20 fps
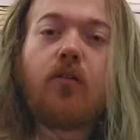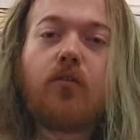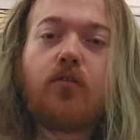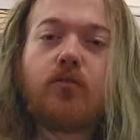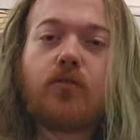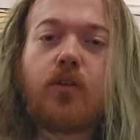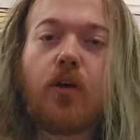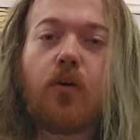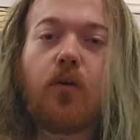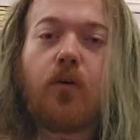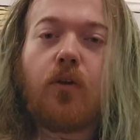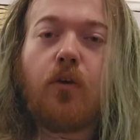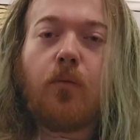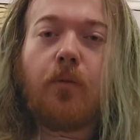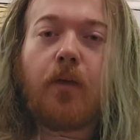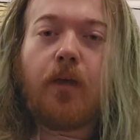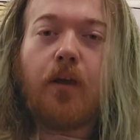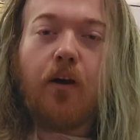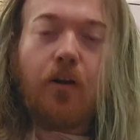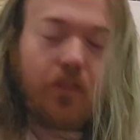So you'll
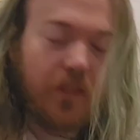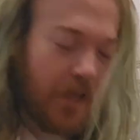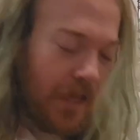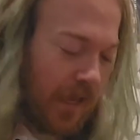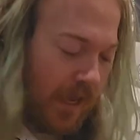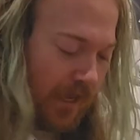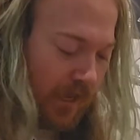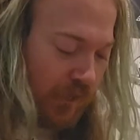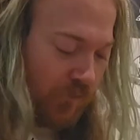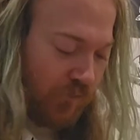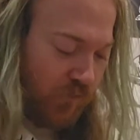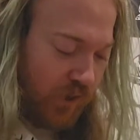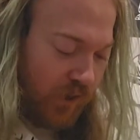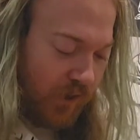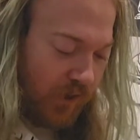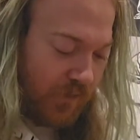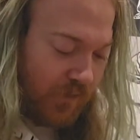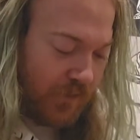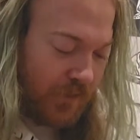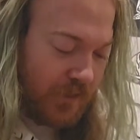be on the 8th
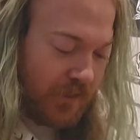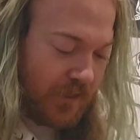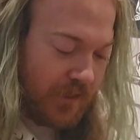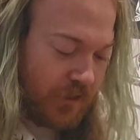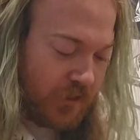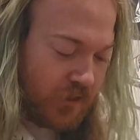fret on the D